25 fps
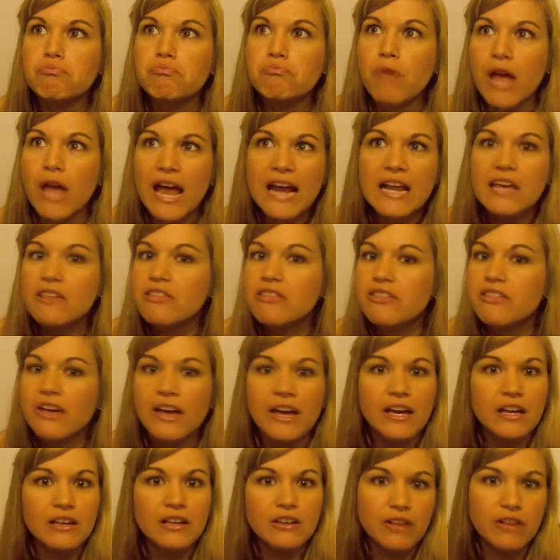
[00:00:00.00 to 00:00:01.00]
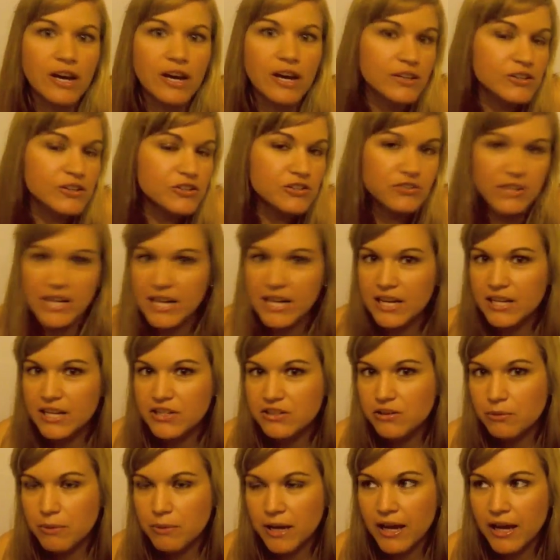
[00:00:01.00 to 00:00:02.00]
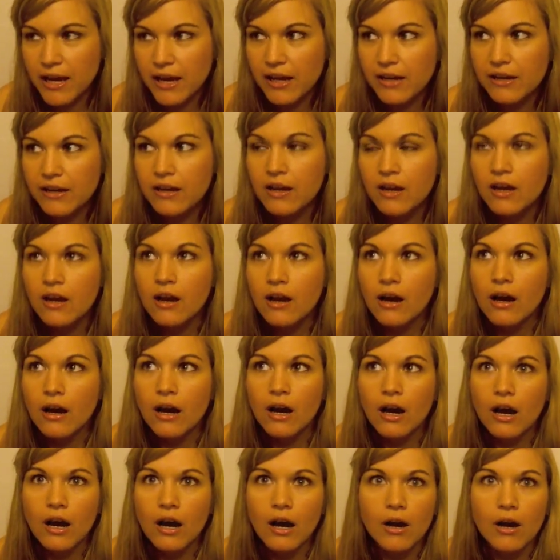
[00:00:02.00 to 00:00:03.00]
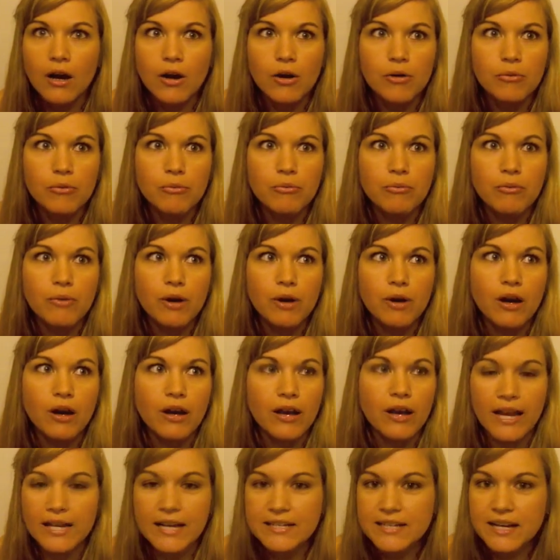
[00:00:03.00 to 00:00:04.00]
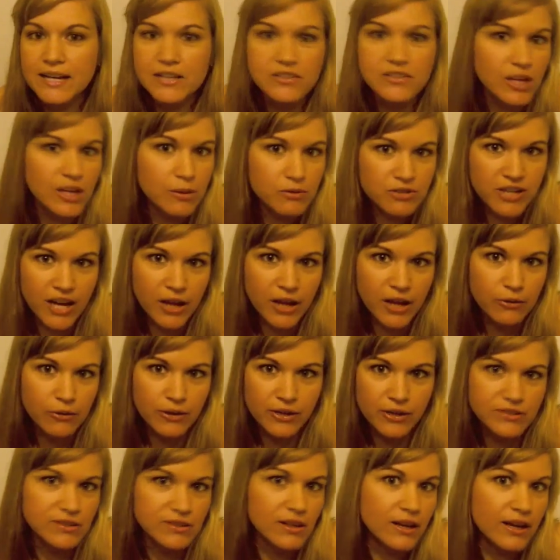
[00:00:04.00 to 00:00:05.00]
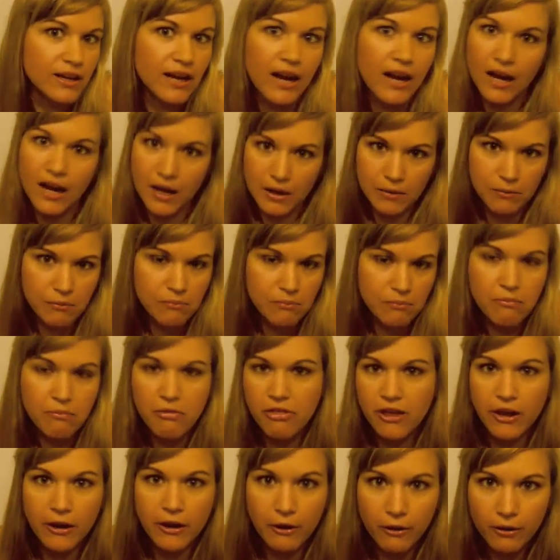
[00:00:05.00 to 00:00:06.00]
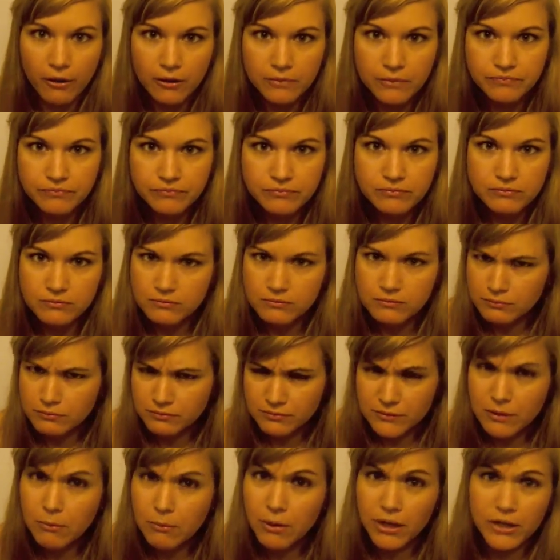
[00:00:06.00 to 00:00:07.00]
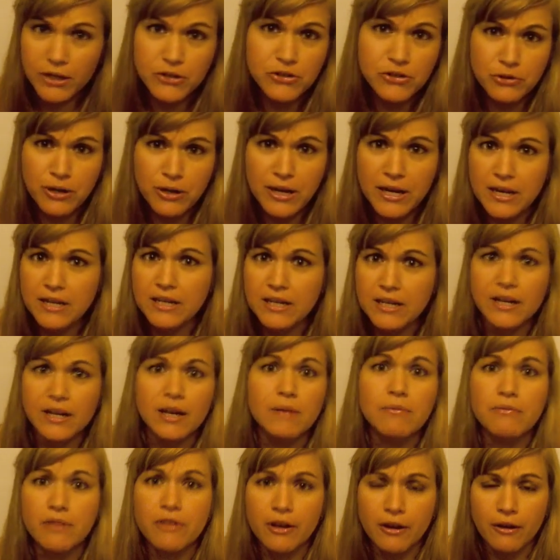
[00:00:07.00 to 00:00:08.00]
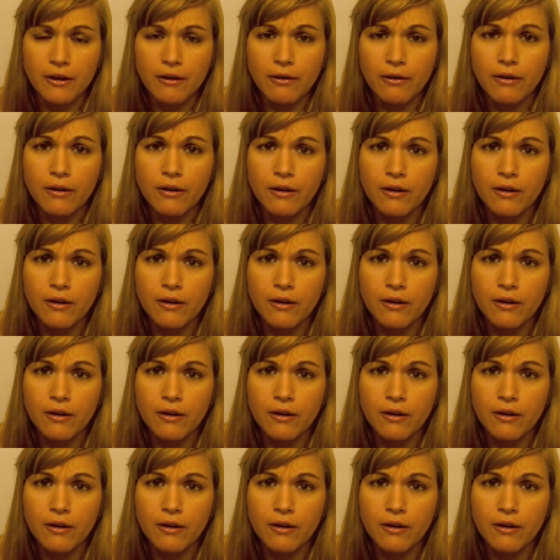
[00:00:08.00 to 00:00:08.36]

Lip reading: Anything that's sticking it to the man, anti-established gatherings, like I'm there. I'm on a train and I'm there.